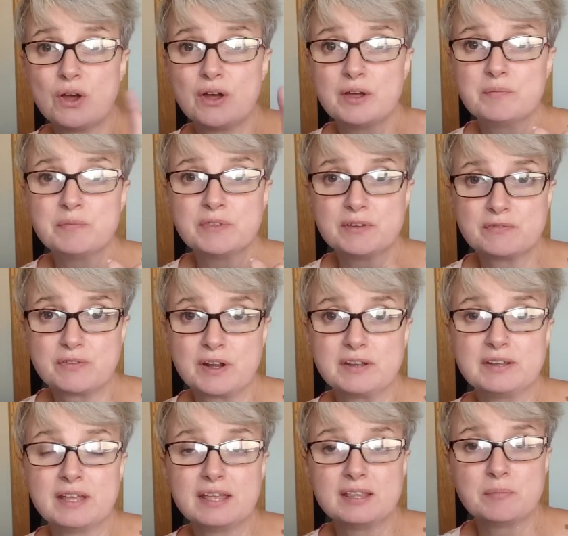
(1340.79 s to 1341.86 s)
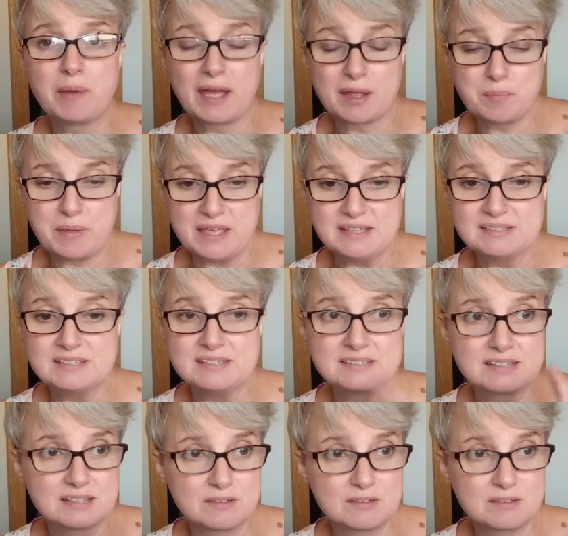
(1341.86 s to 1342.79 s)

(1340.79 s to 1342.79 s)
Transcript: the front and the back pieces